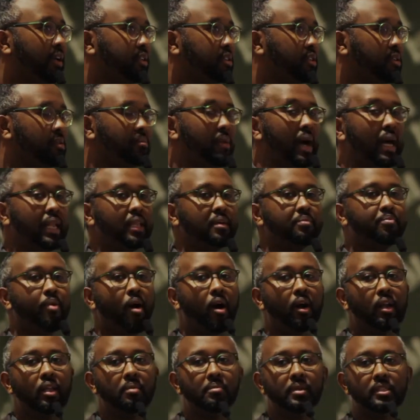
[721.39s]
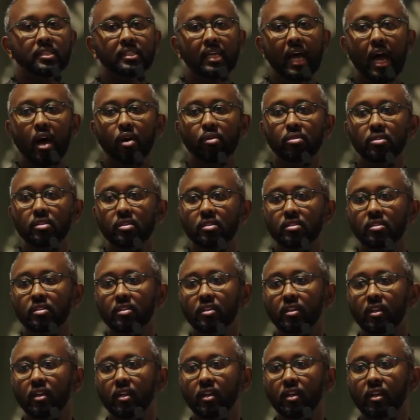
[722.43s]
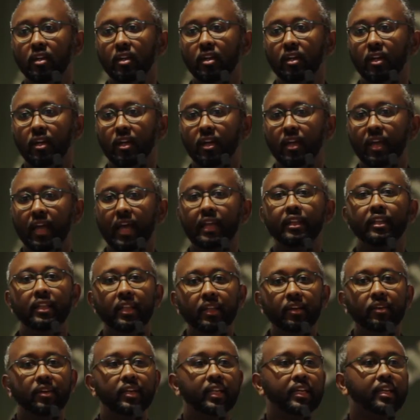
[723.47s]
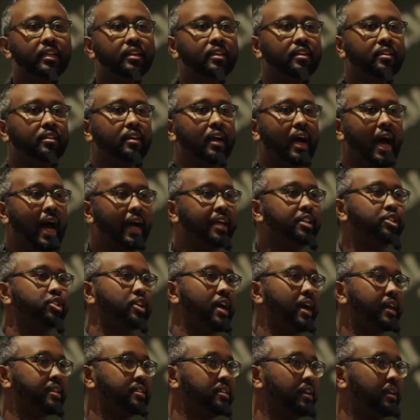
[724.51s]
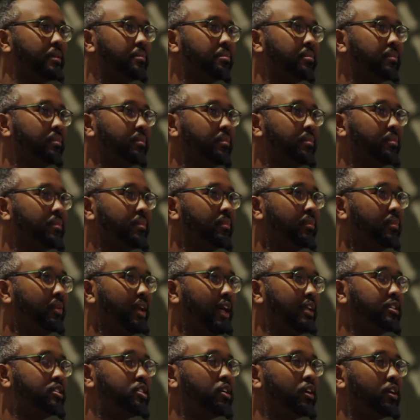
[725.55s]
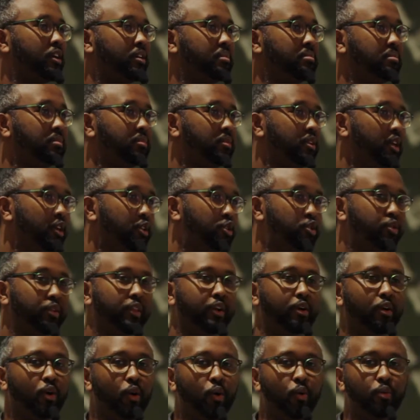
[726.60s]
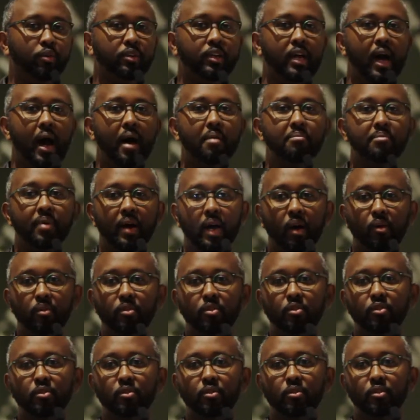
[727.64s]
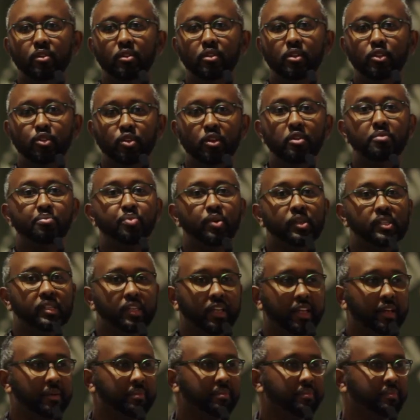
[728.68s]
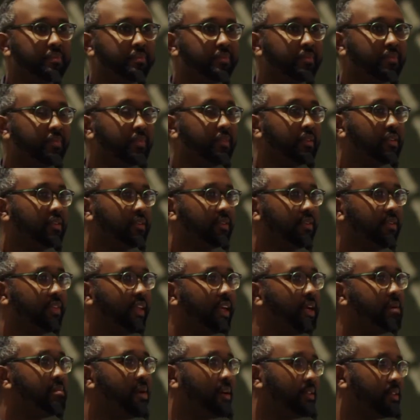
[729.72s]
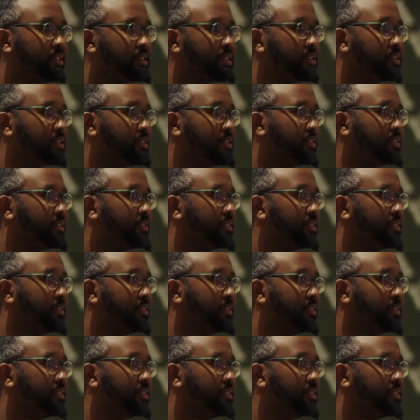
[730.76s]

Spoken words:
a Somali parliament's house and literally hijacked him and took him into their own compound to imprison him. Think about this.